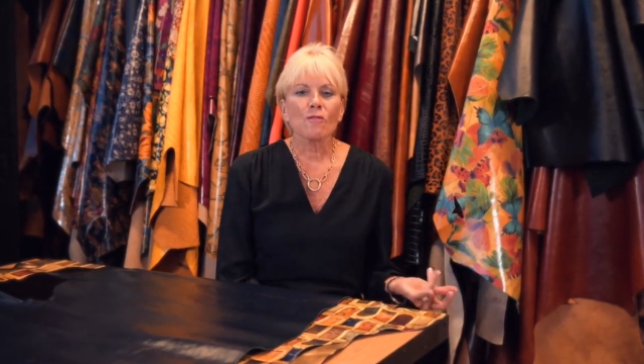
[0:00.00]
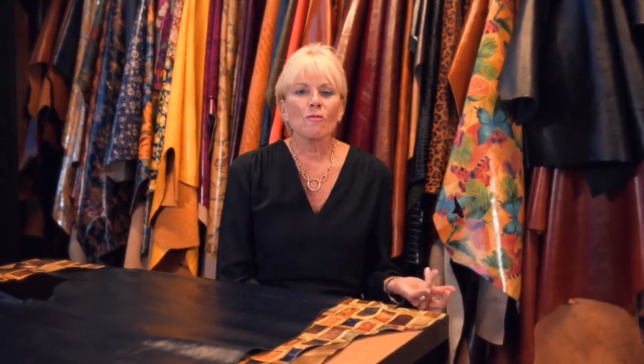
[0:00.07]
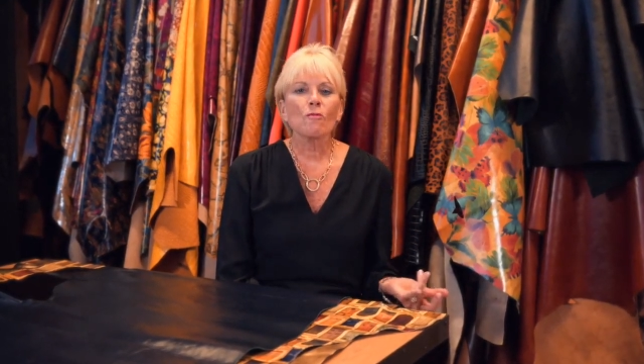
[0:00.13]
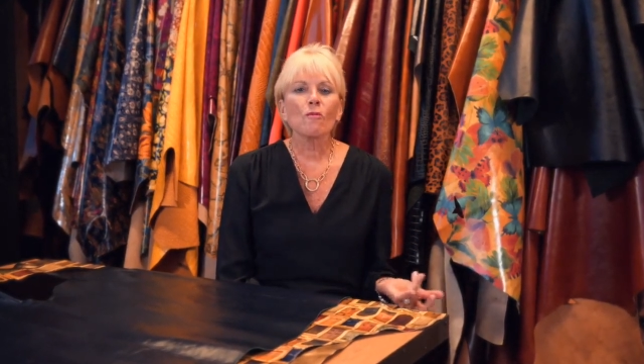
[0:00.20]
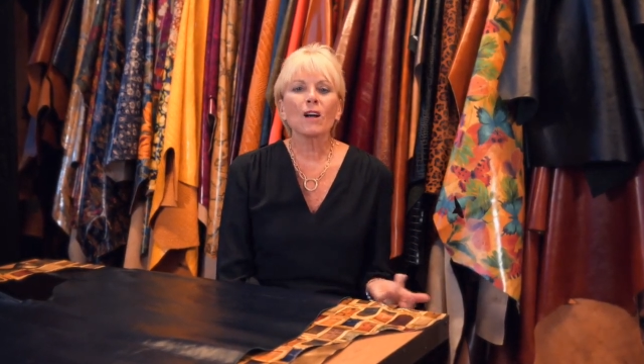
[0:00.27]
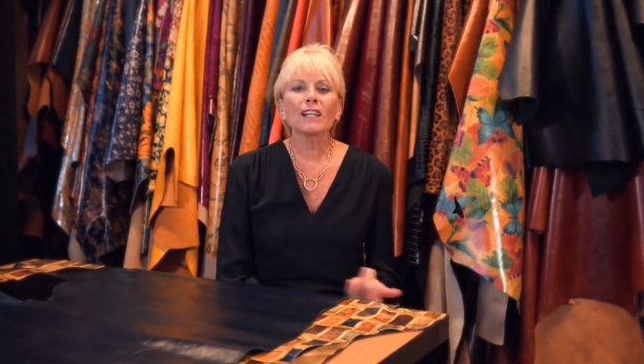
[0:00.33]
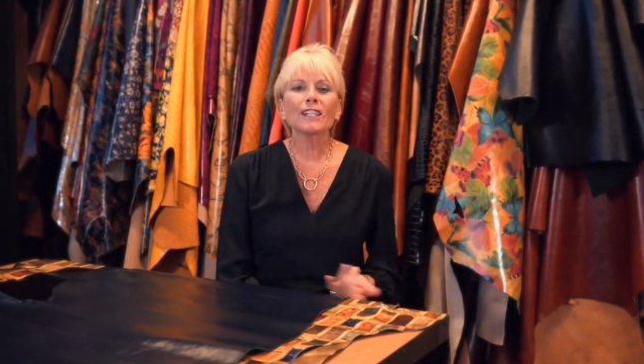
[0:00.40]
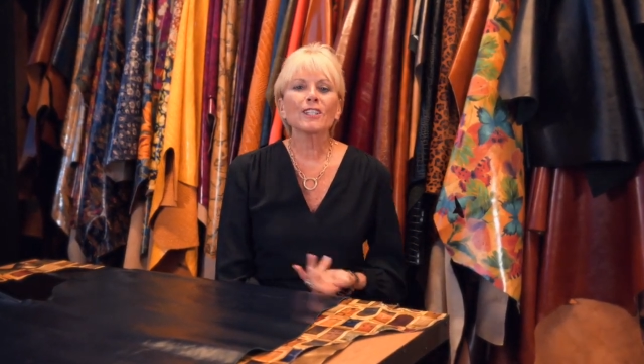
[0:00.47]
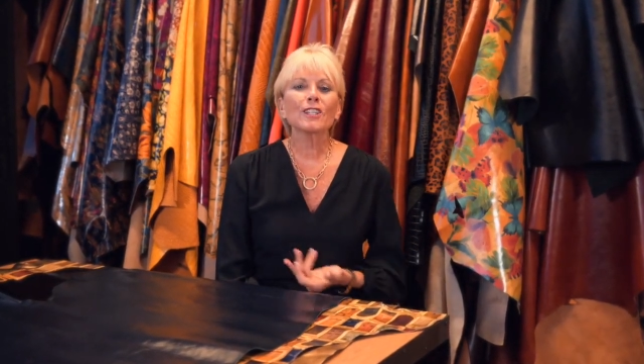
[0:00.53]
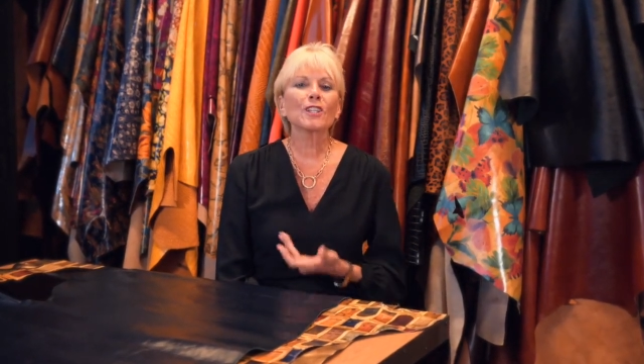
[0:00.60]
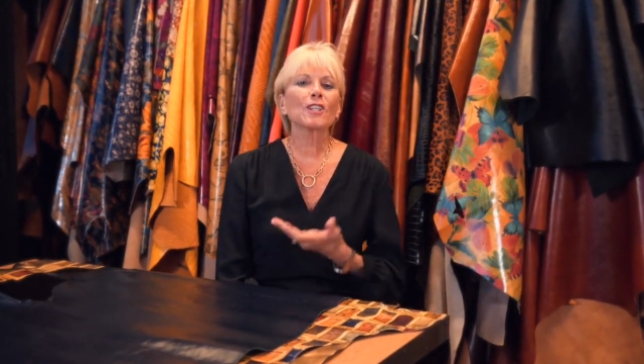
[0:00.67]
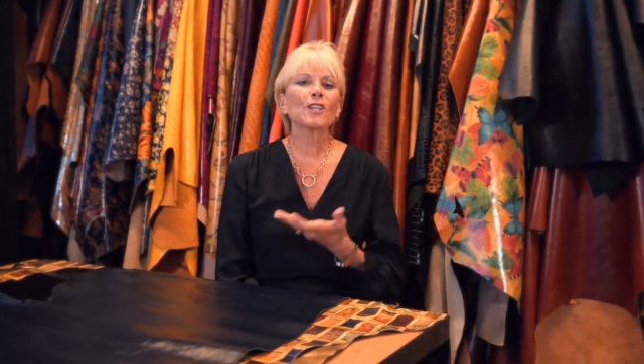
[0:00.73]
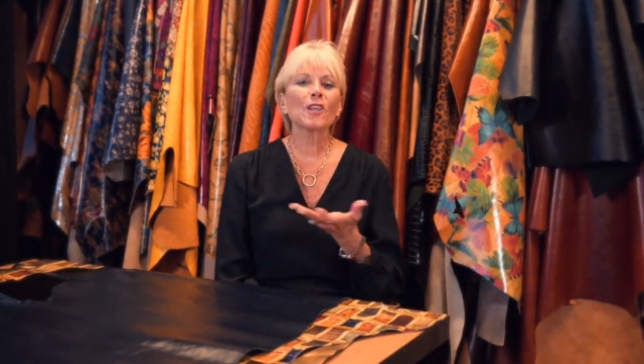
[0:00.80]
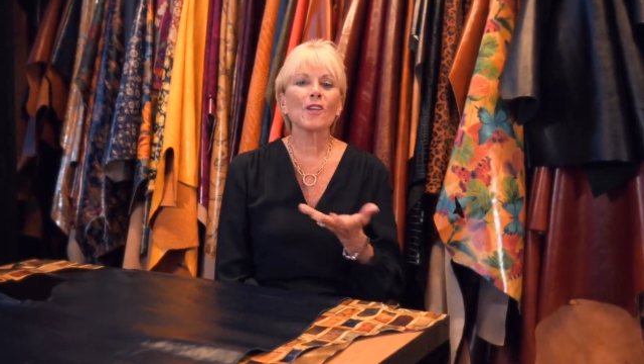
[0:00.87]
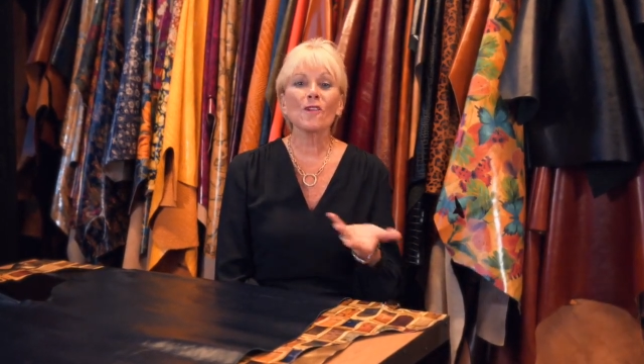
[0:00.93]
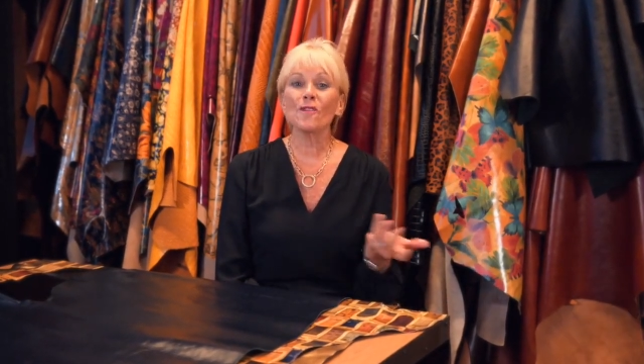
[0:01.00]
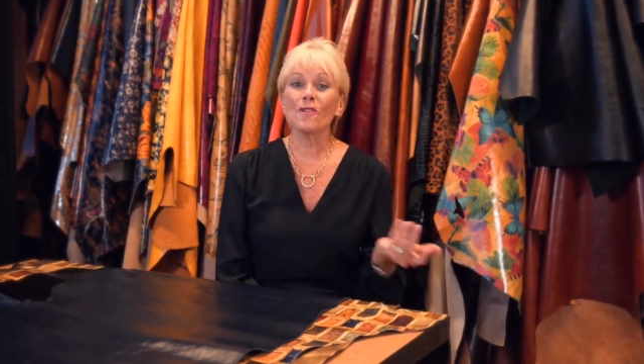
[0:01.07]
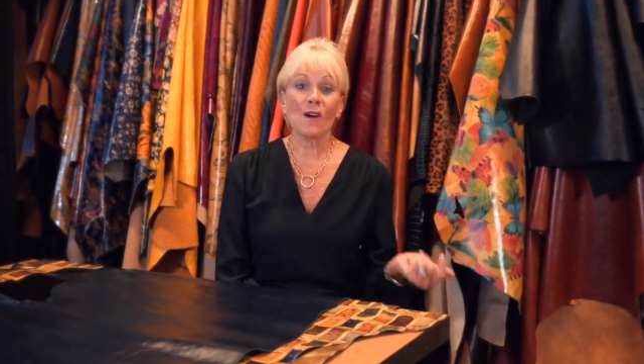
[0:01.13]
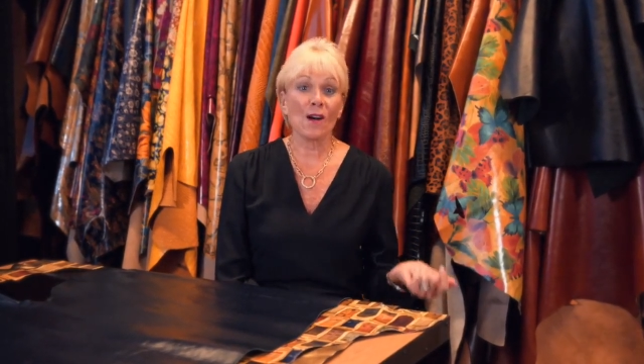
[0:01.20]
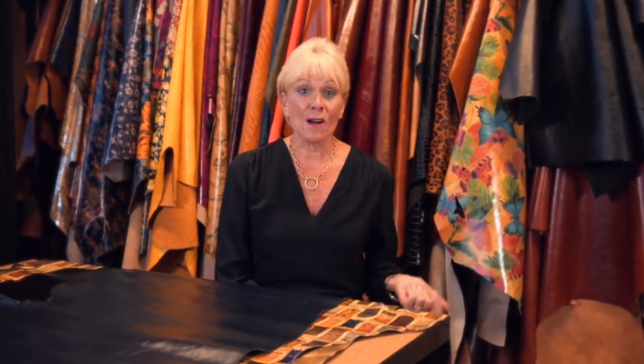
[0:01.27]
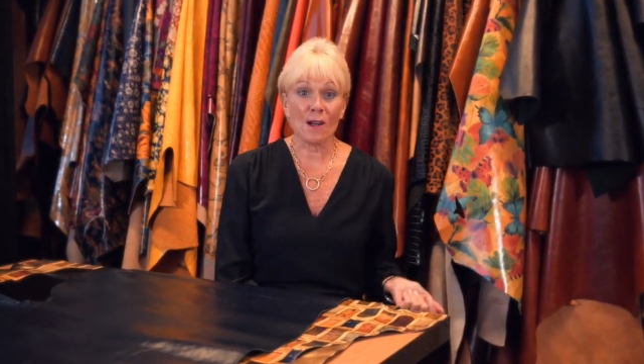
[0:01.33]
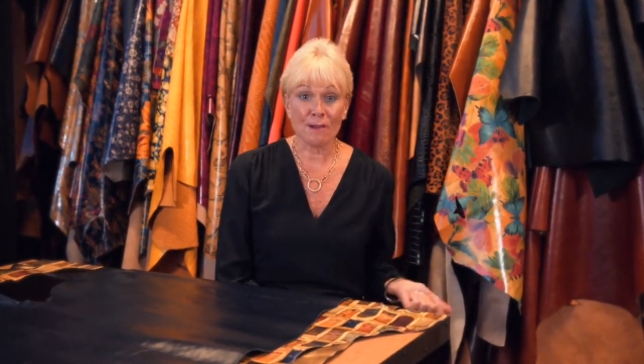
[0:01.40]
What do you
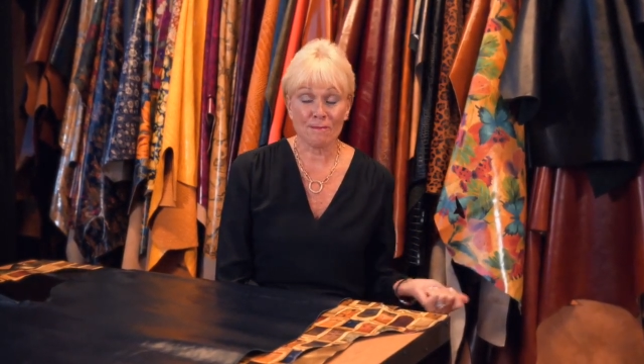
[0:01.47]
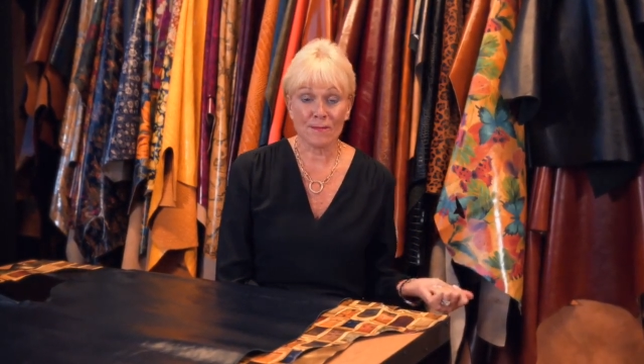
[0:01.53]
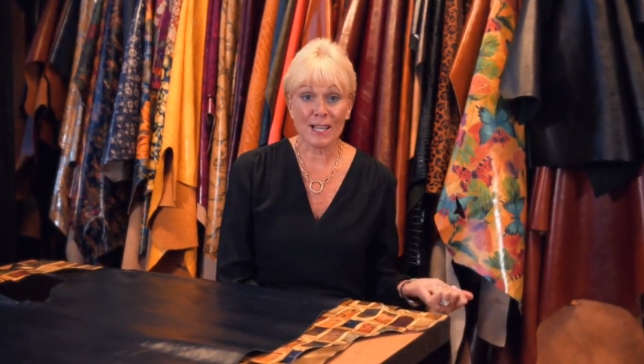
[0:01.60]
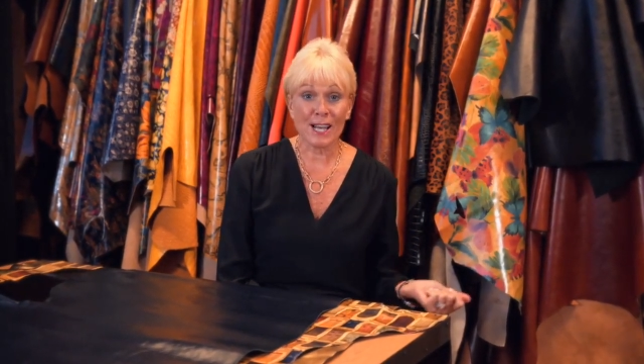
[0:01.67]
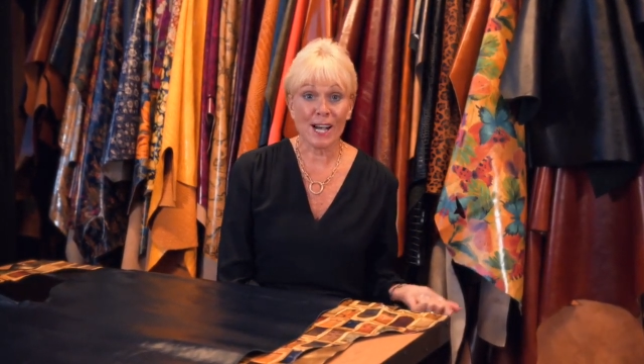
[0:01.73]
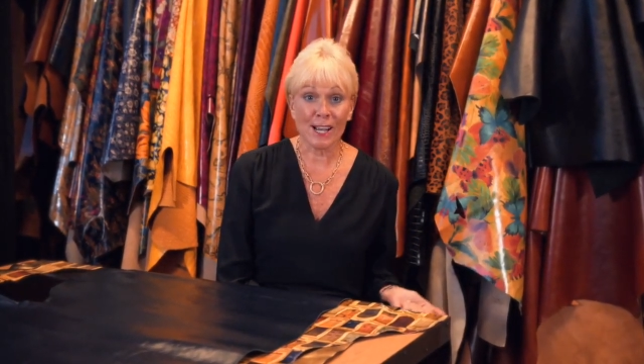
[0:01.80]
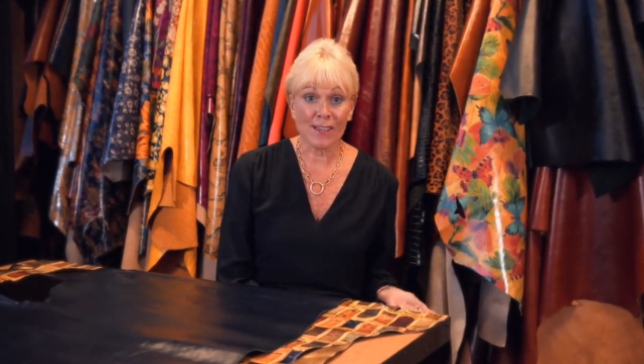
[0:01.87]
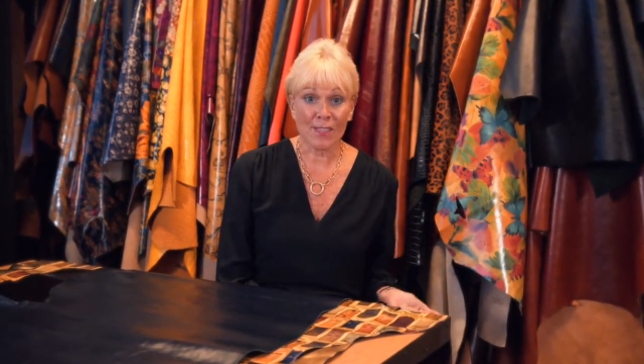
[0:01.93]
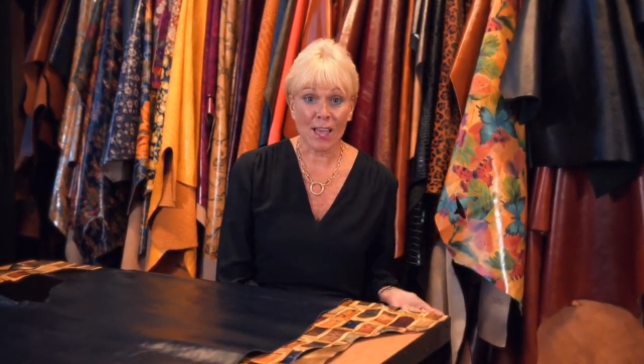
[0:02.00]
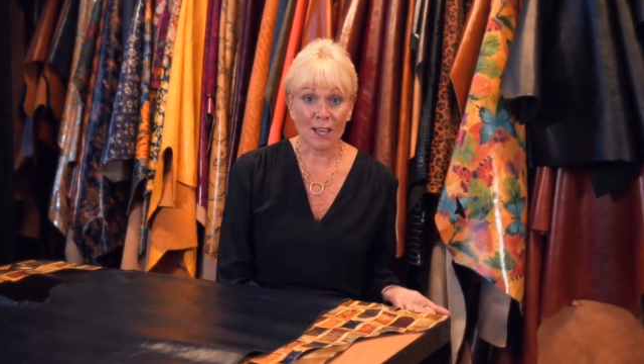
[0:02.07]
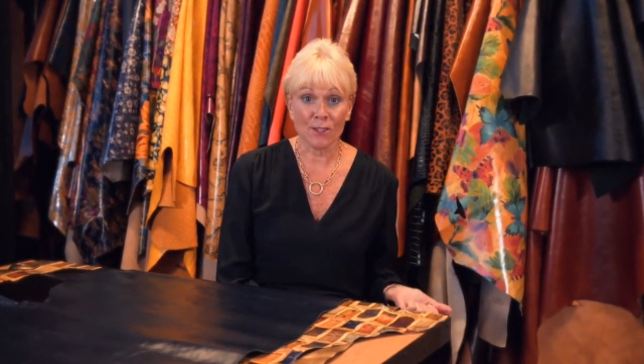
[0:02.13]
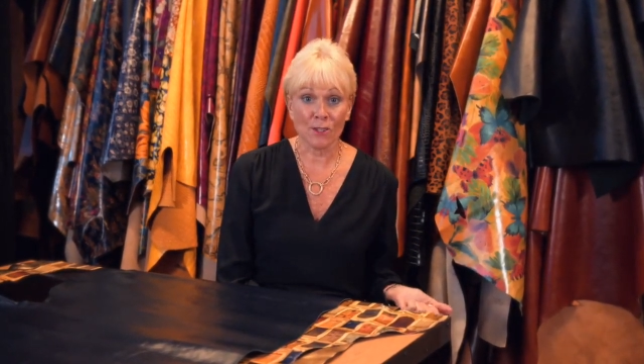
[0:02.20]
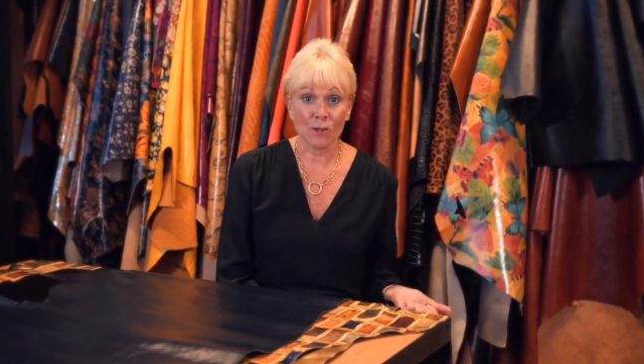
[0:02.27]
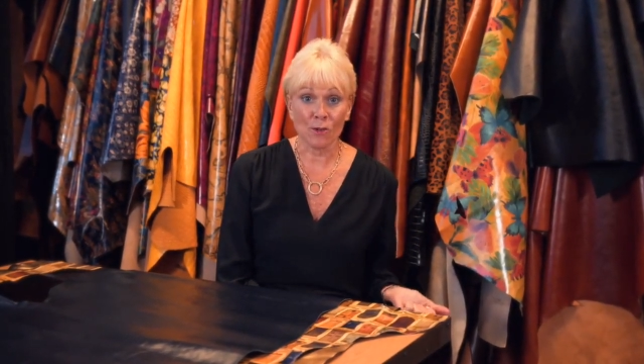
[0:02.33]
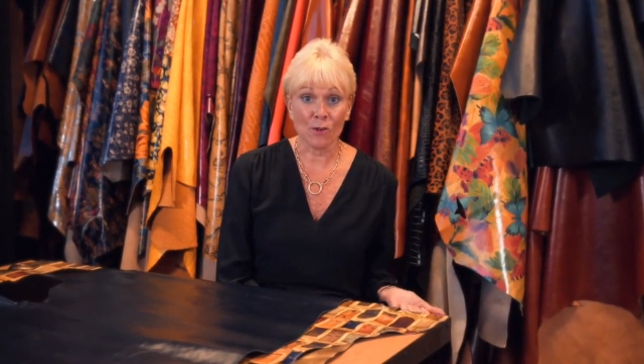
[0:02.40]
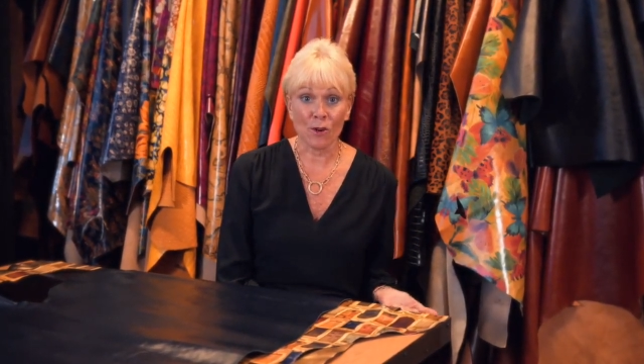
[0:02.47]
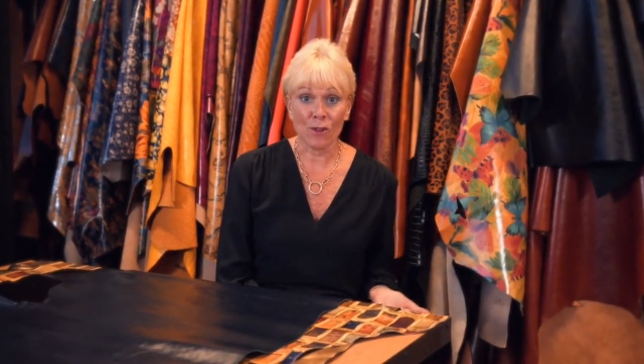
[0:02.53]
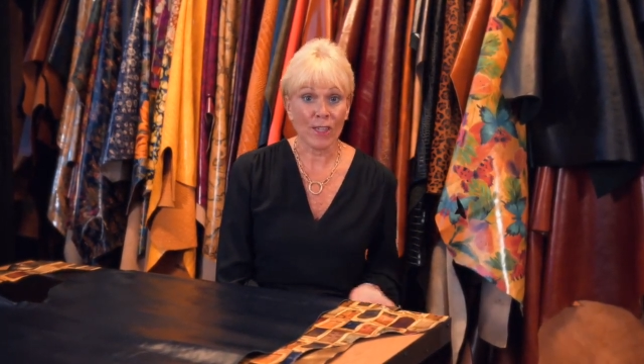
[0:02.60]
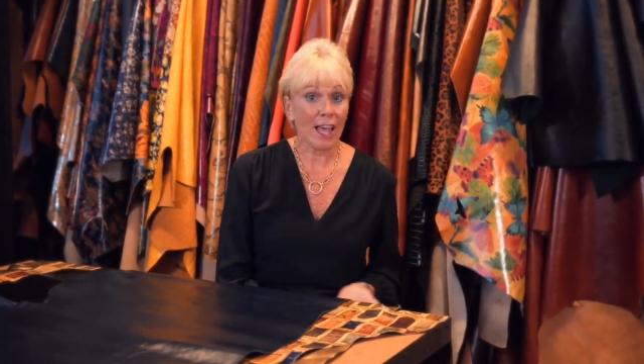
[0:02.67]
find behind that door?